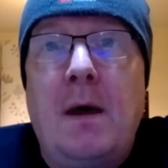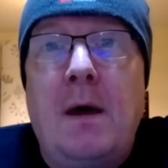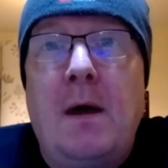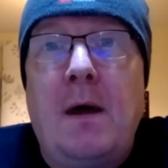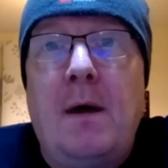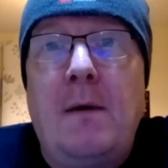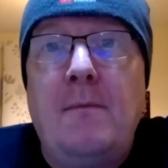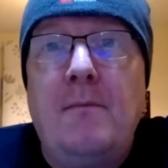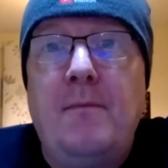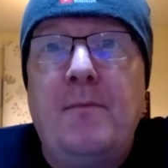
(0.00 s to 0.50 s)

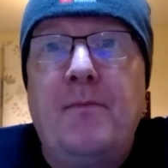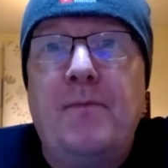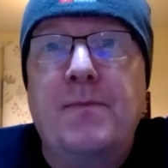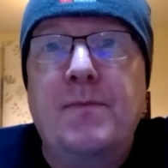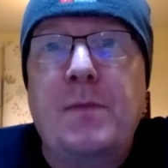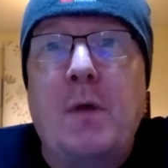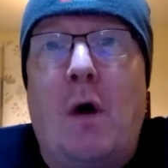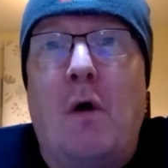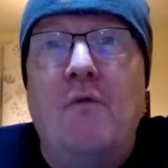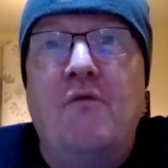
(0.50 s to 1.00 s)
Over and
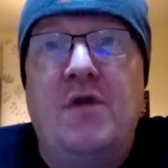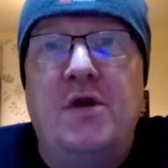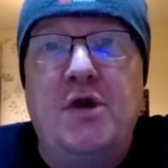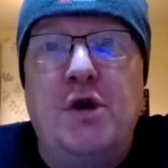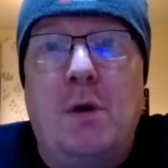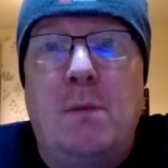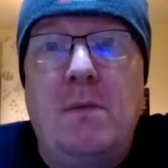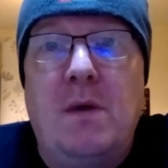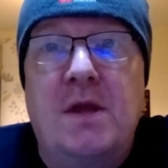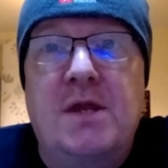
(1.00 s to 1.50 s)
done with. So I'd
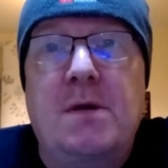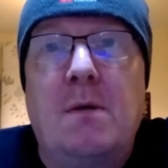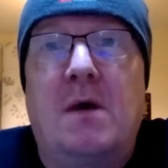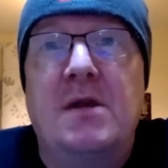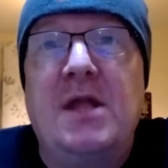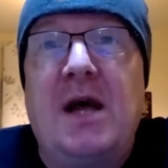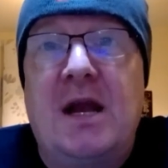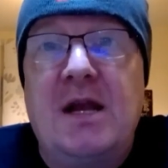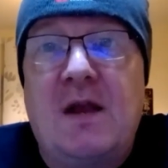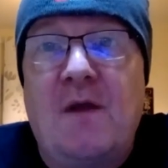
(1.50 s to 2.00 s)
like to thank
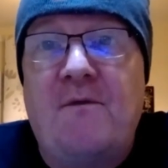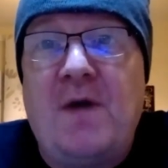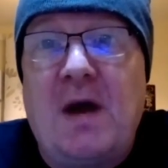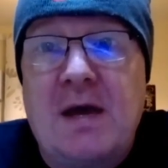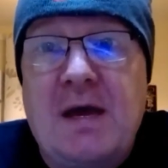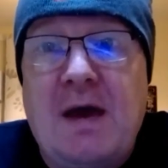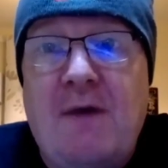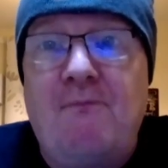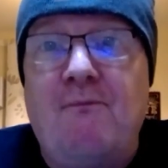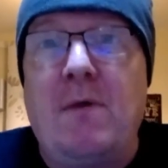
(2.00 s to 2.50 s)
all
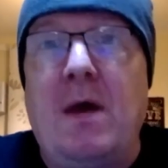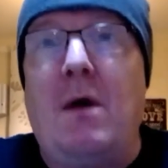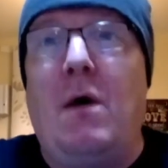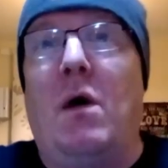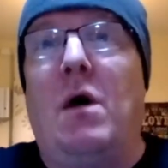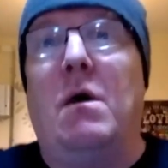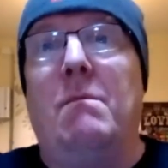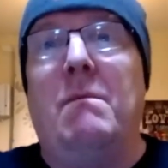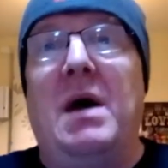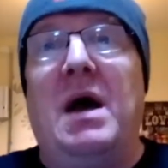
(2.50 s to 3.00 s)
of my
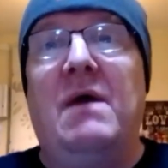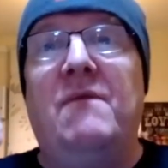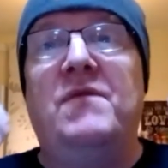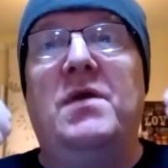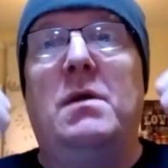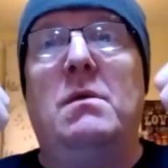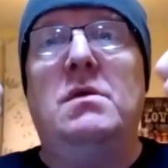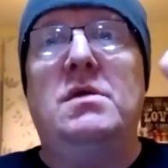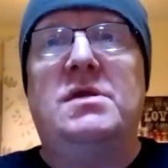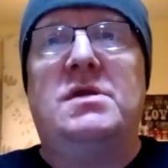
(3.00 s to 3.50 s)
viewers
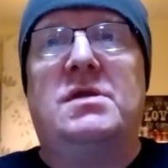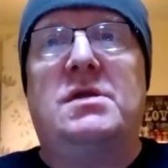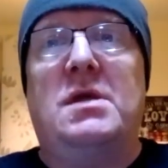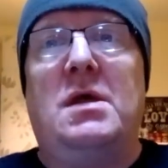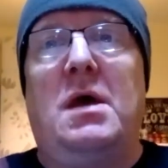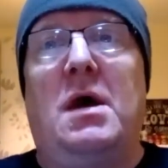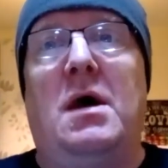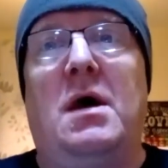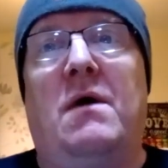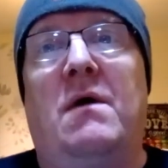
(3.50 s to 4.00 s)

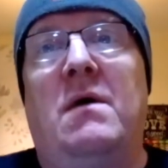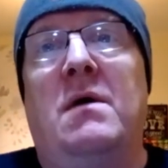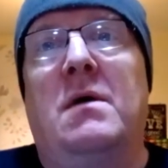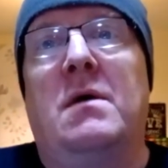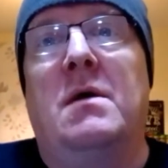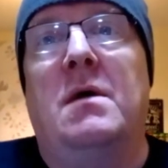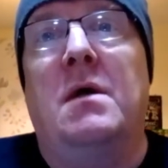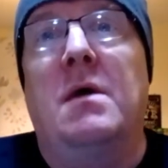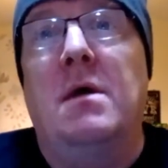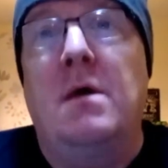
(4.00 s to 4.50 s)
who
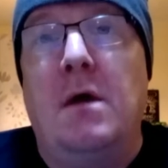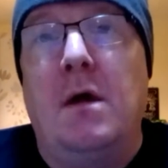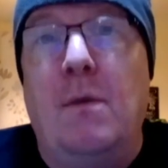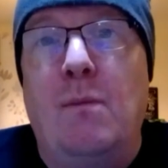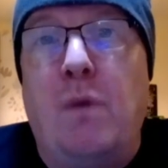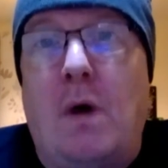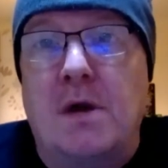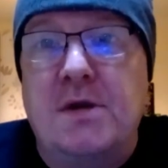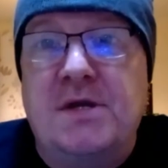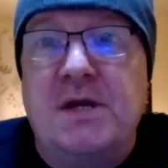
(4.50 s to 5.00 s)
watched this
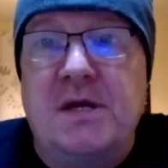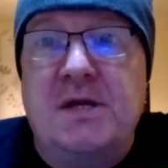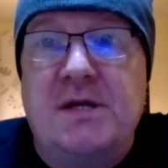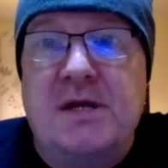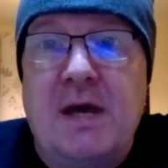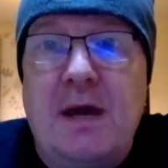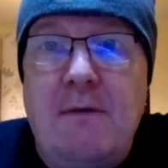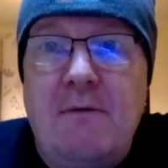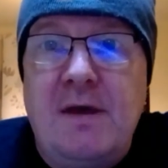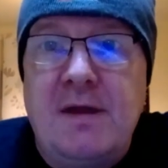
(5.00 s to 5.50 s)
series.
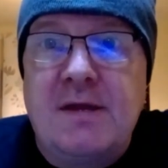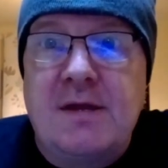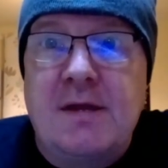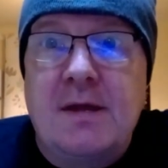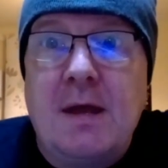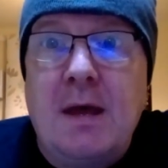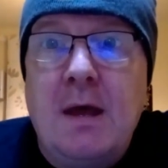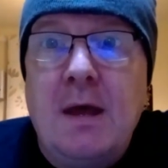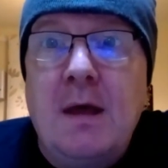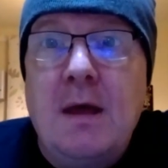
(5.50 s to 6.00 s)

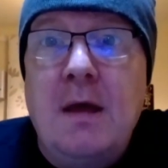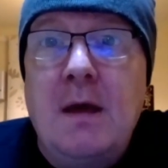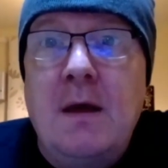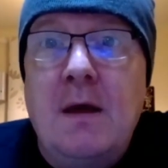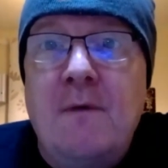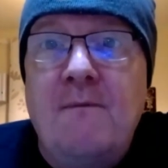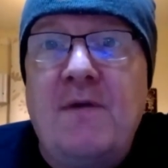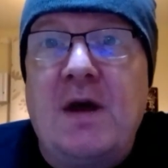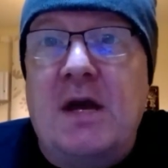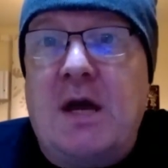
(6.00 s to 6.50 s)
Thank you very
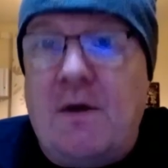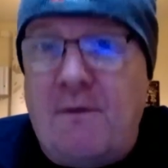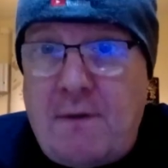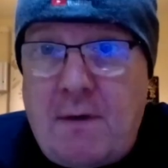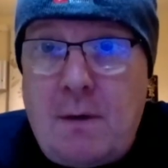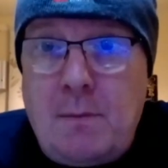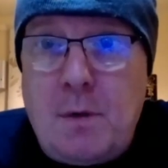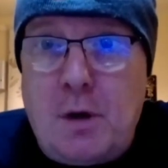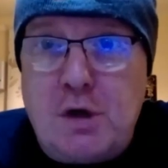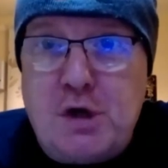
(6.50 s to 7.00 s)
much,
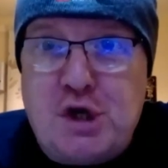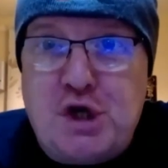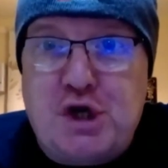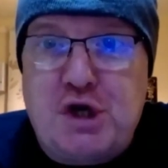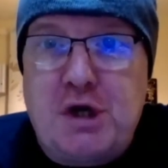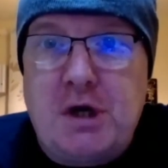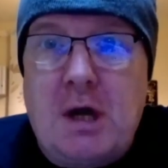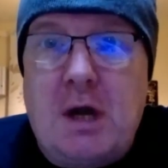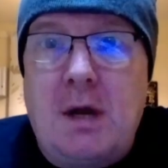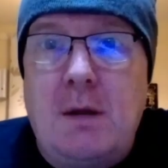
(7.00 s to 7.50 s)
and I much
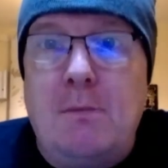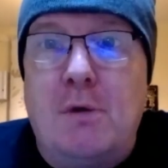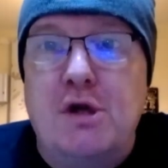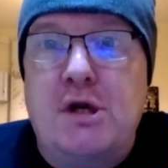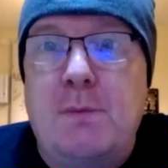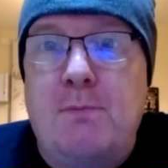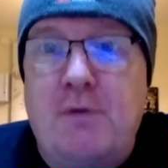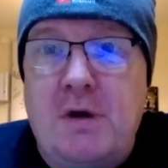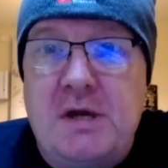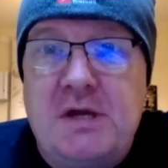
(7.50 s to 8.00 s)
appreciate
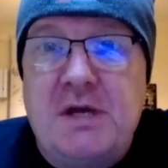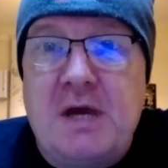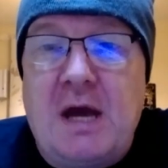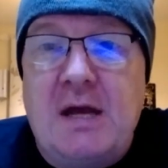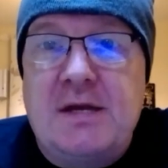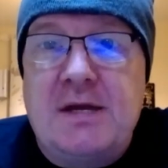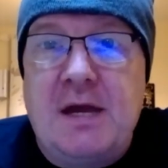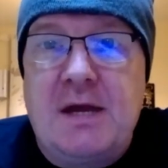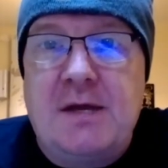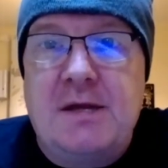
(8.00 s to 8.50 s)
it.
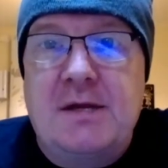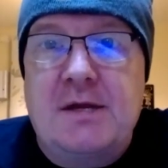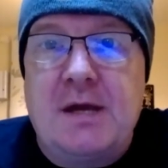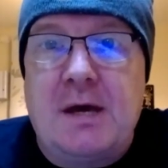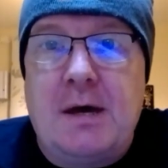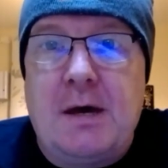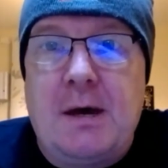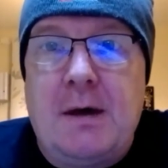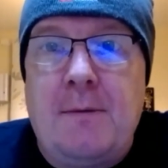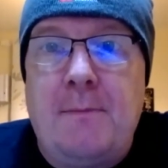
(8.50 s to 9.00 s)

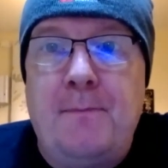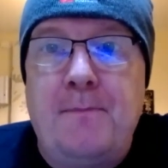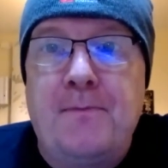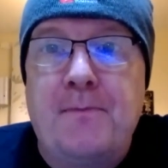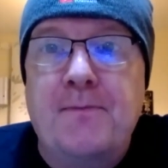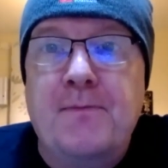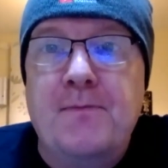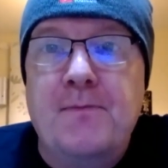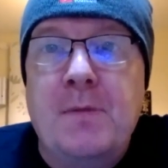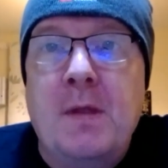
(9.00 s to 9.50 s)

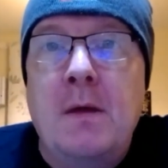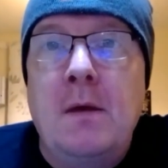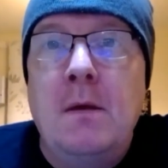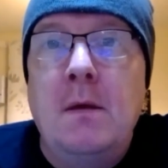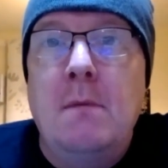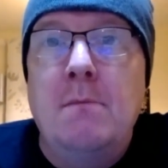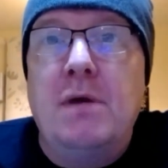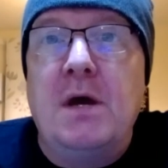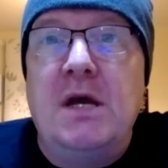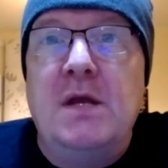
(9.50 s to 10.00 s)
Please watch
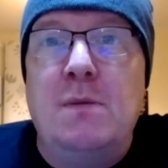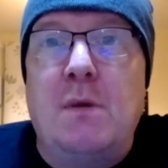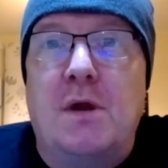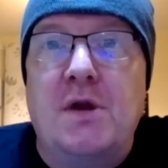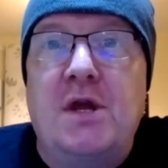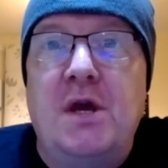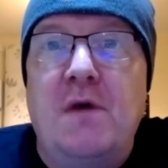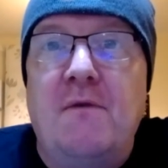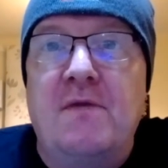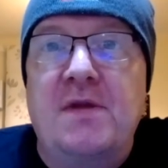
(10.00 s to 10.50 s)
the other
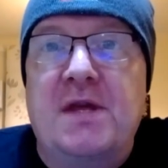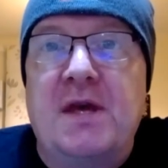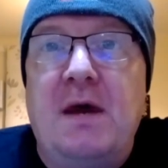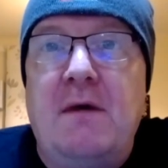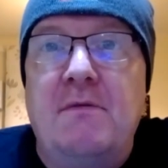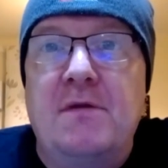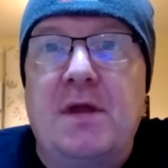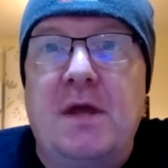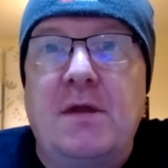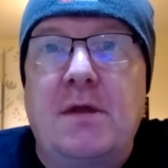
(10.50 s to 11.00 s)
series as
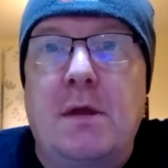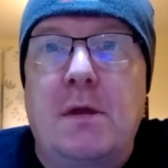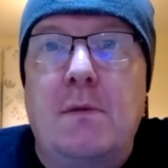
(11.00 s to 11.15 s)
well.